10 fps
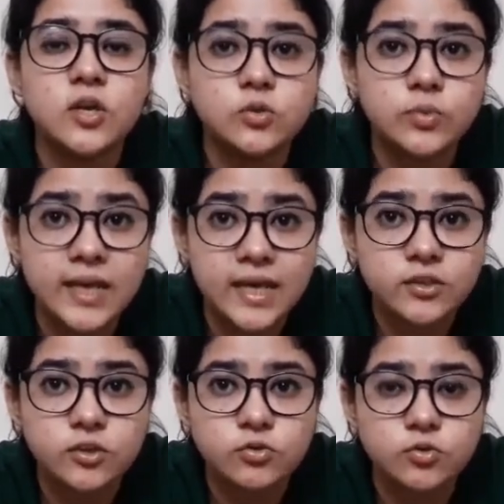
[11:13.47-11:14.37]
to
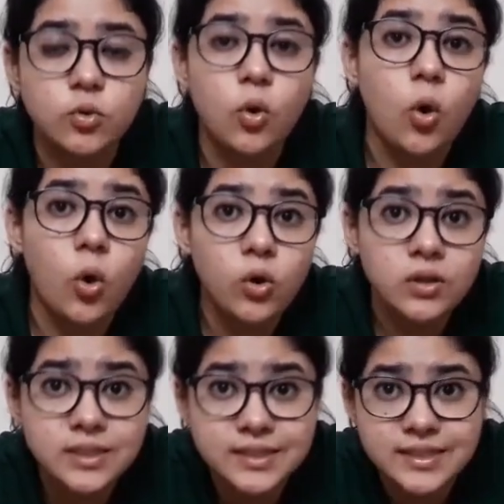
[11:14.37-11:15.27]
cater to
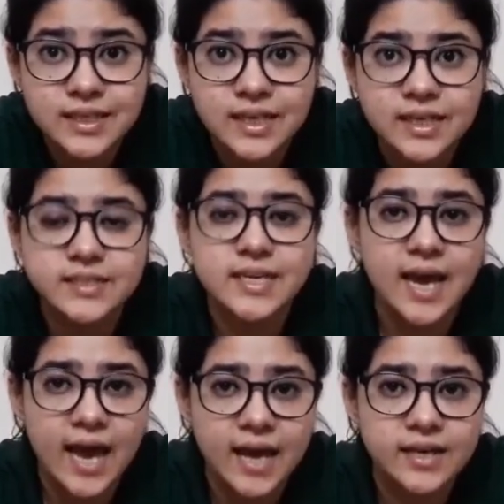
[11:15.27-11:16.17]
all the delays
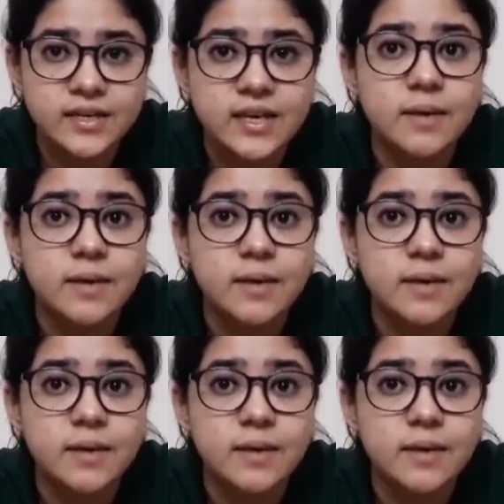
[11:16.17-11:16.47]
and